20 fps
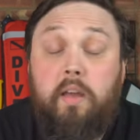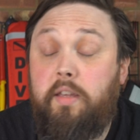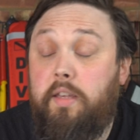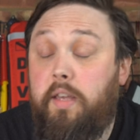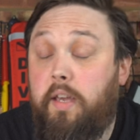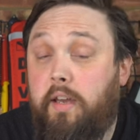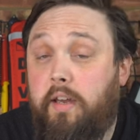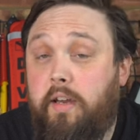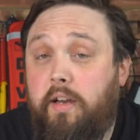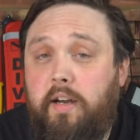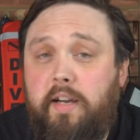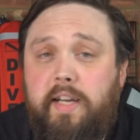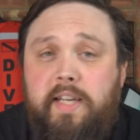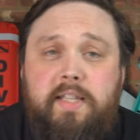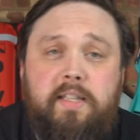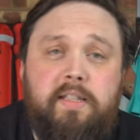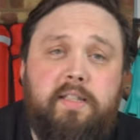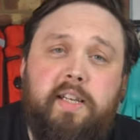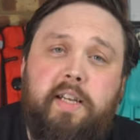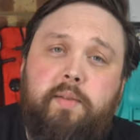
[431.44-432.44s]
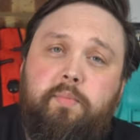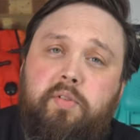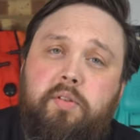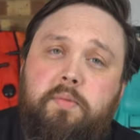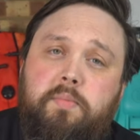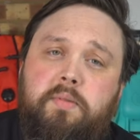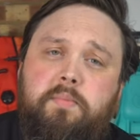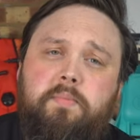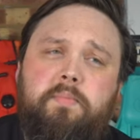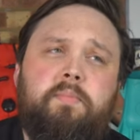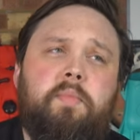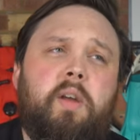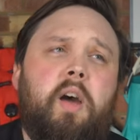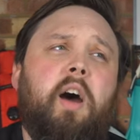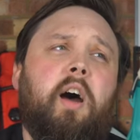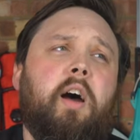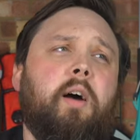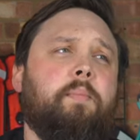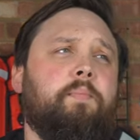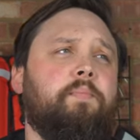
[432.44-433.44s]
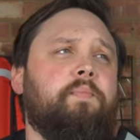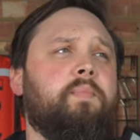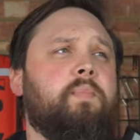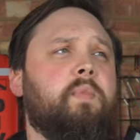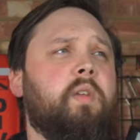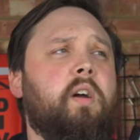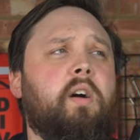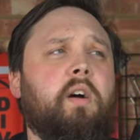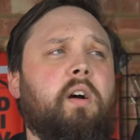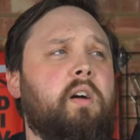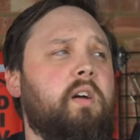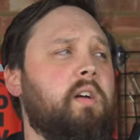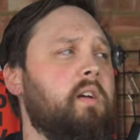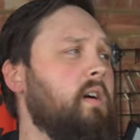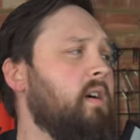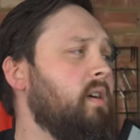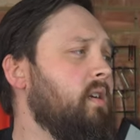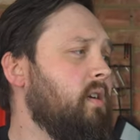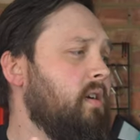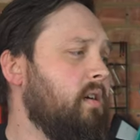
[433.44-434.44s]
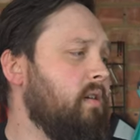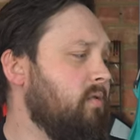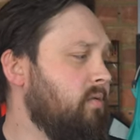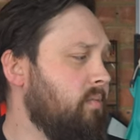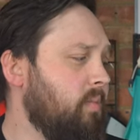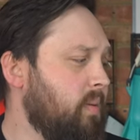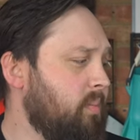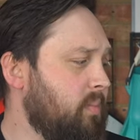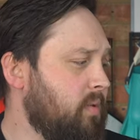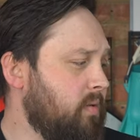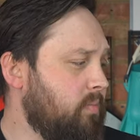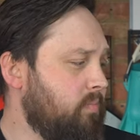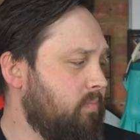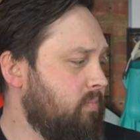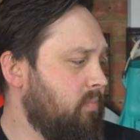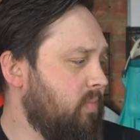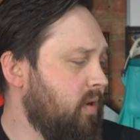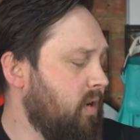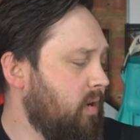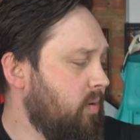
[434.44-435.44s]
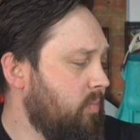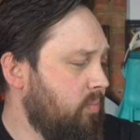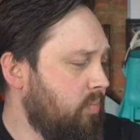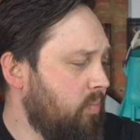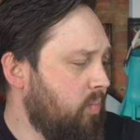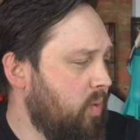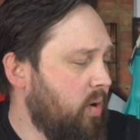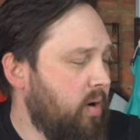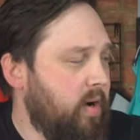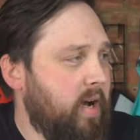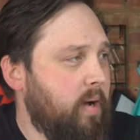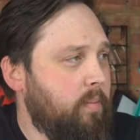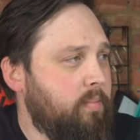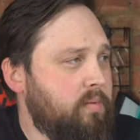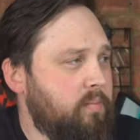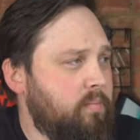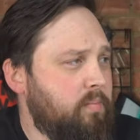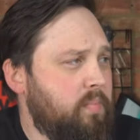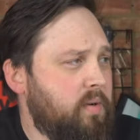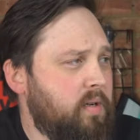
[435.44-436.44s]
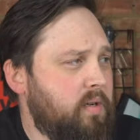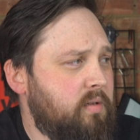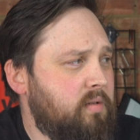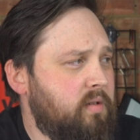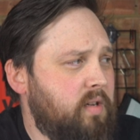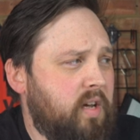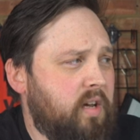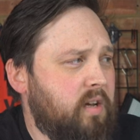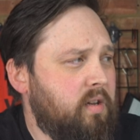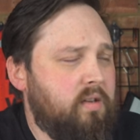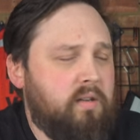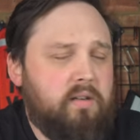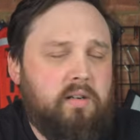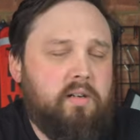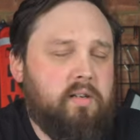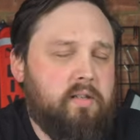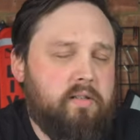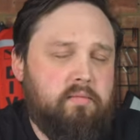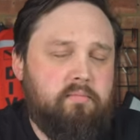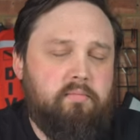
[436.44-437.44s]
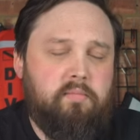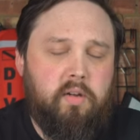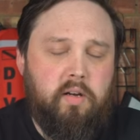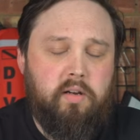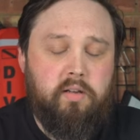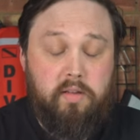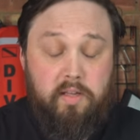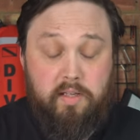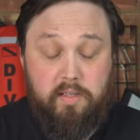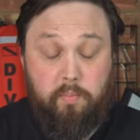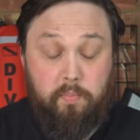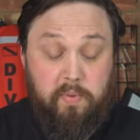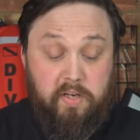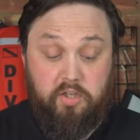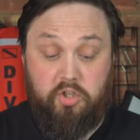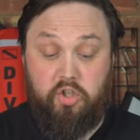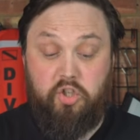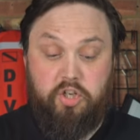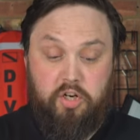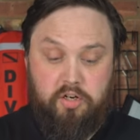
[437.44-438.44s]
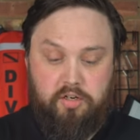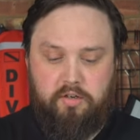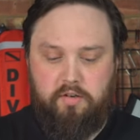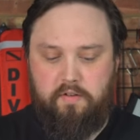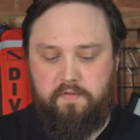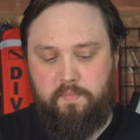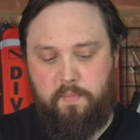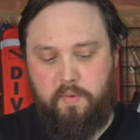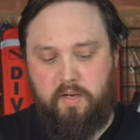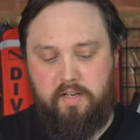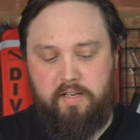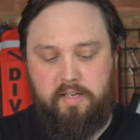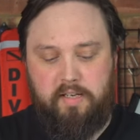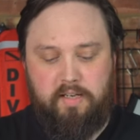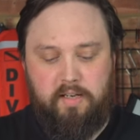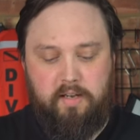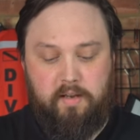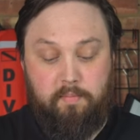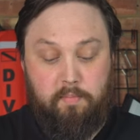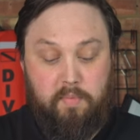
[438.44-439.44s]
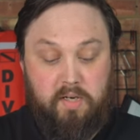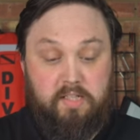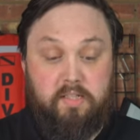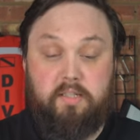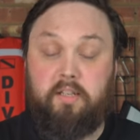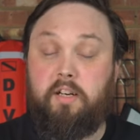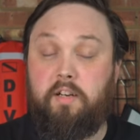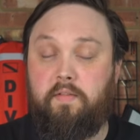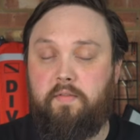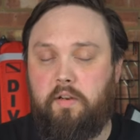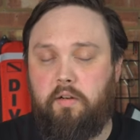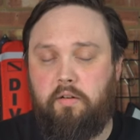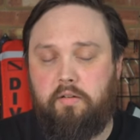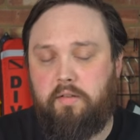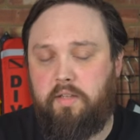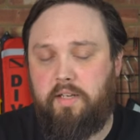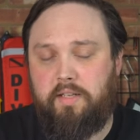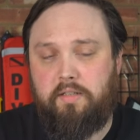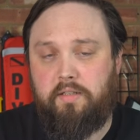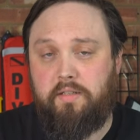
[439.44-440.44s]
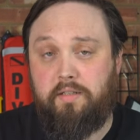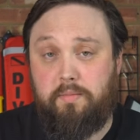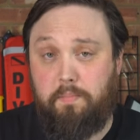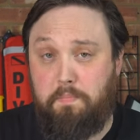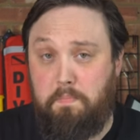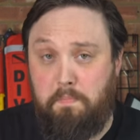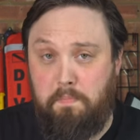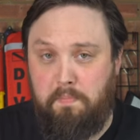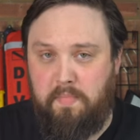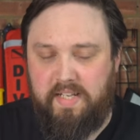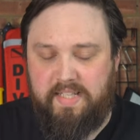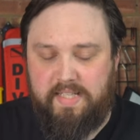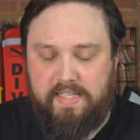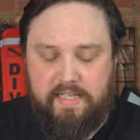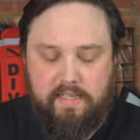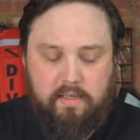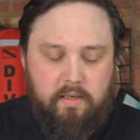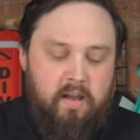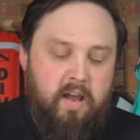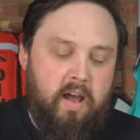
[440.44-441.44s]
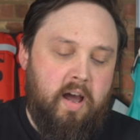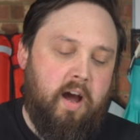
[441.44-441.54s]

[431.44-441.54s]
Yeah, I had the same problem. I can't remember what happened, but yeah, there's a big chunk of my dive log that's just missing.